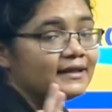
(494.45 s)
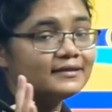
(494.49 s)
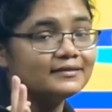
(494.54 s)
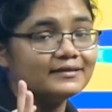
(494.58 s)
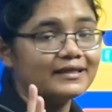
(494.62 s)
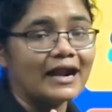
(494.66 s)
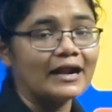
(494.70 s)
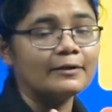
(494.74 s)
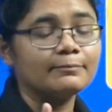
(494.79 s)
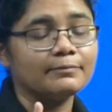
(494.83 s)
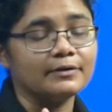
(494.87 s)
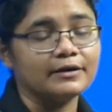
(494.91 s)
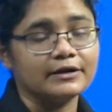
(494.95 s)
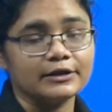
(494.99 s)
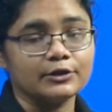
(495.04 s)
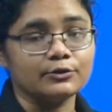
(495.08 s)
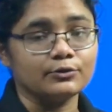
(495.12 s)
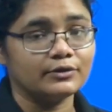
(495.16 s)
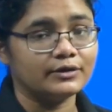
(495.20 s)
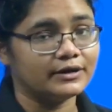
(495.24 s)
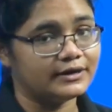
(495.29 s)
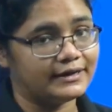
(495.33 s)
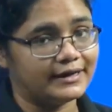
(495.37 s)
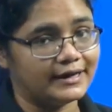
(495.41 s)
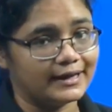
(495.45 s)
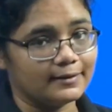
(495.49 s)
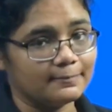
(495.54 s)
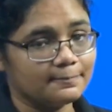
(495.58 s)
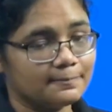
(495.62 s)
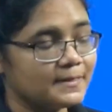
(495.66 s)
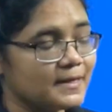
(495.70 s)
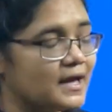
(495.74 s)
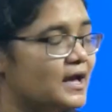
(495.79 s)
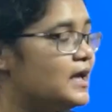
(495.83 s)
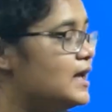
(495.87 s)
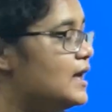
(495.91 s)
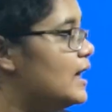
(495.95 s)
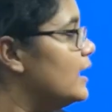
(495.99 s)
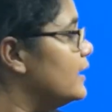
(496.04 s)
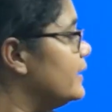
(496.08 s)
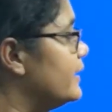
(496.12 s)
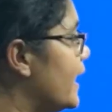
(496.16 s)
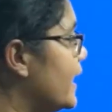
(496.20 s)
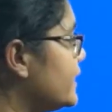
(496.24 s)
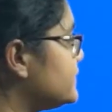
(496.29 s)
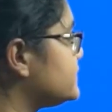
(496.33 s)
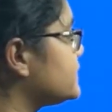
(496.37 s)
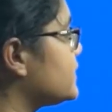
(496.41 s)
in that particular day.
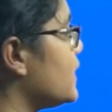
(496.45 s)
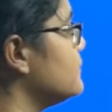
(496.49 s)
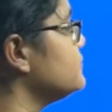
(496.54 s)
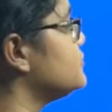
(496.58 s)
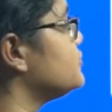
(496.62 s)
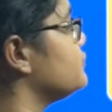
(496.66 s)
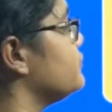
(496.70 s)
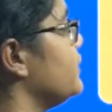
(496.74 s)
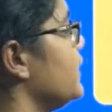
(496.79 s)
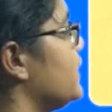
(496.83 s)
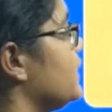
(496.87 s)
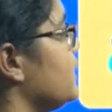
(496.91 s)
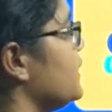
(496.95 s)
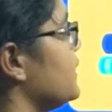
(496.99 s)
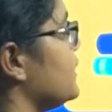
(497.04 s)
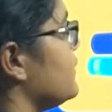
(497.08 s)
Next comes weekly